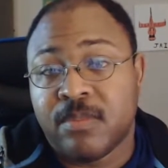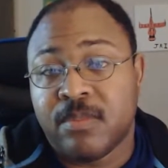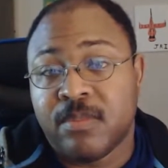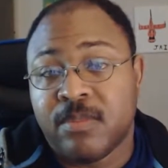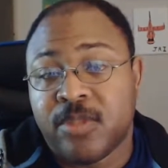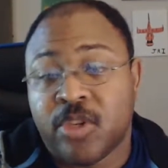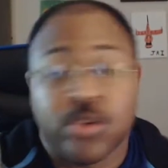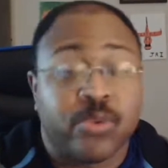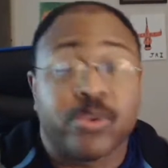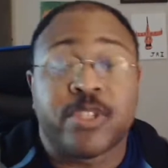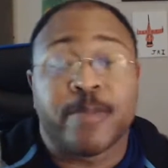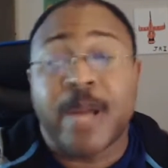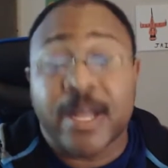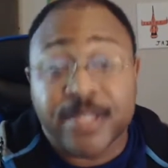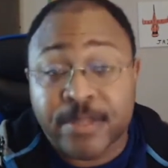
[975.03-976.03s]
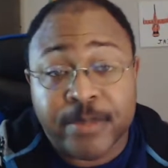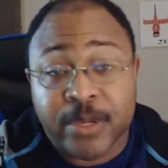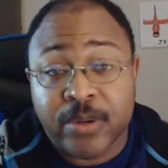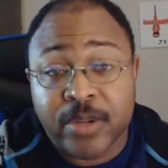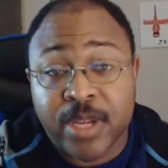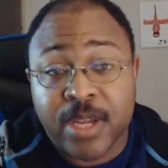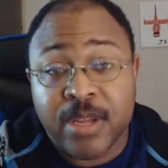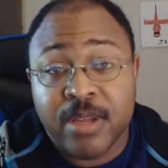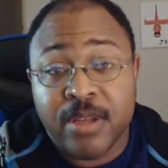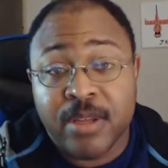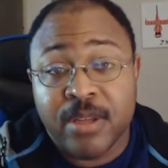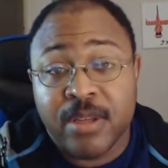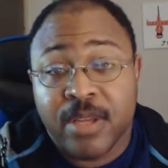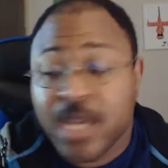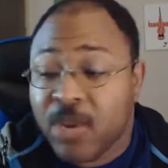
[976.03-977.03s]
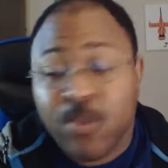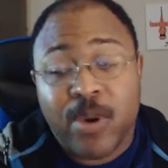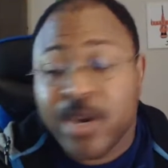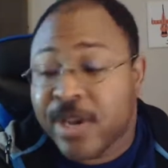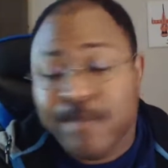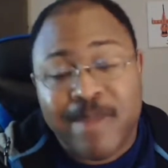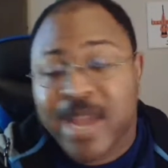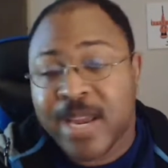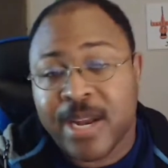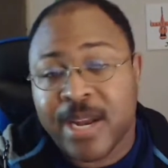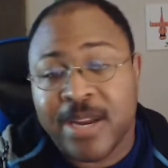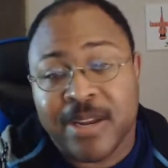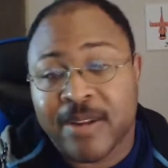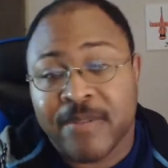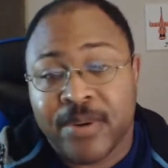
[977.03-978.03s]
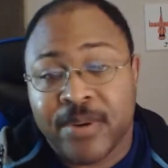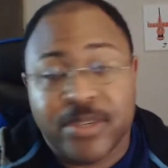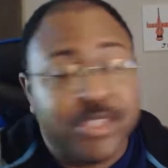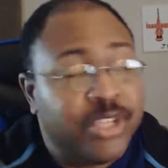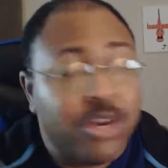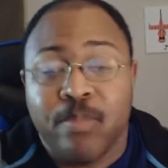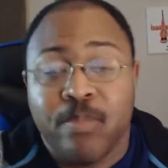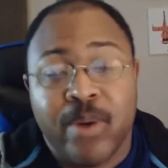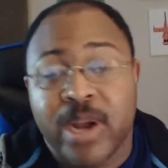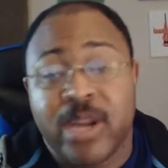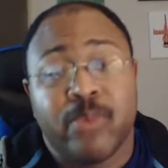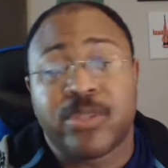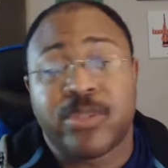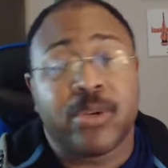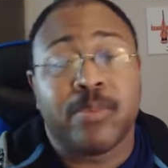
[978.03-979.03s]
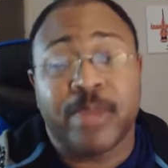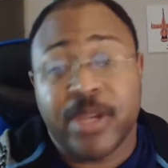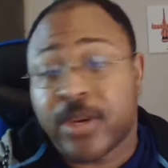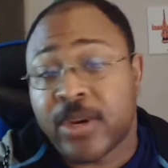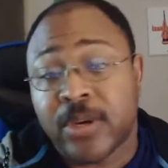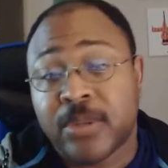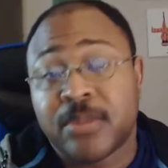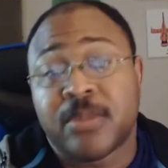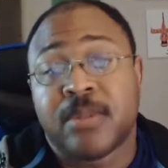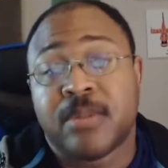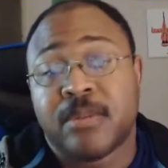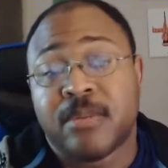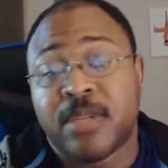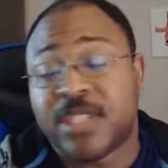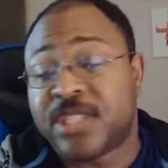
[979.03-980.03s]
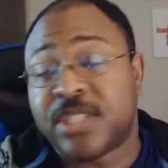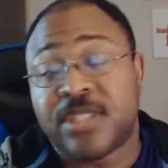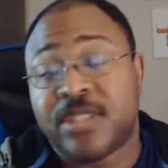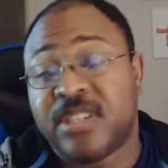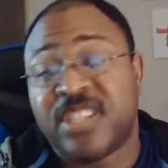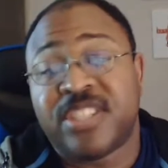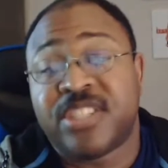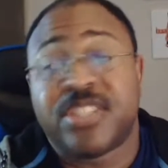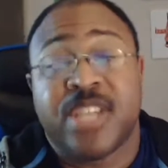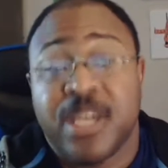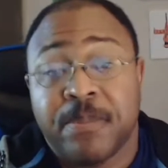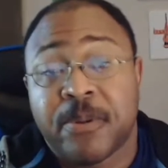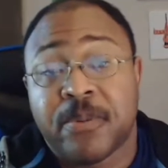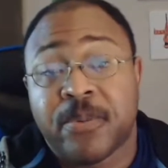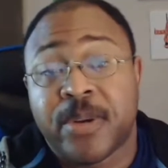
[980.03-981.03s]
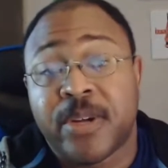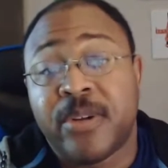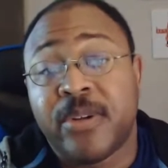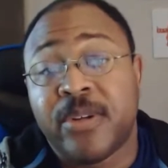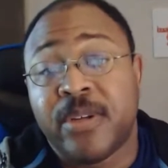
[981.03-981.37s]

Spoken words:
took responsibility. It wouldn't have made any difference. Joe Brady was going to be gone. Let's just keep it real.